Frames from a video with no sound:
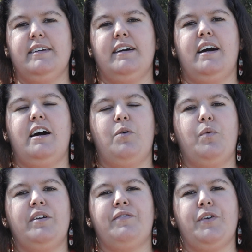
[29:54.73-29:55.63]

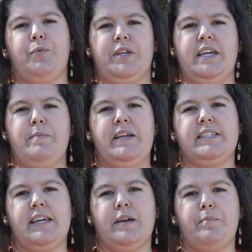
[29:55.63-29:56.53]
One of the really
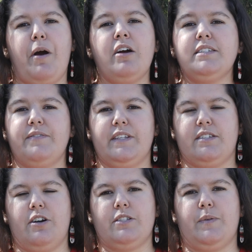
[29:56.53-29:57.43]
amazing parts of It
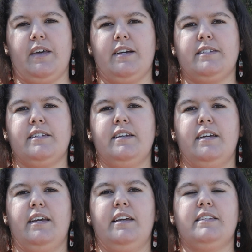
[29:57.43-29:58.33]
Starts With Us
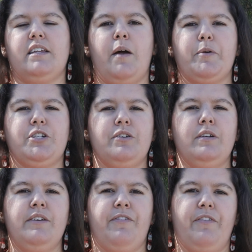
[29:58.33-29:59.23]
is an
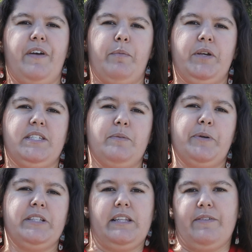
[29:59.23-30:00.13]
opportunity for families to
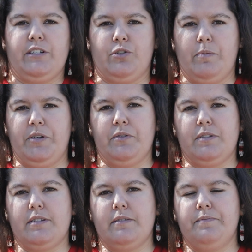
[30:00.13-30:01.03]
build living
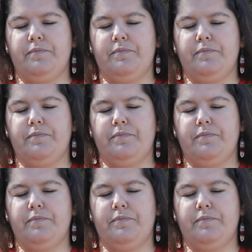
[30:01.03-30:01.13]
tributes.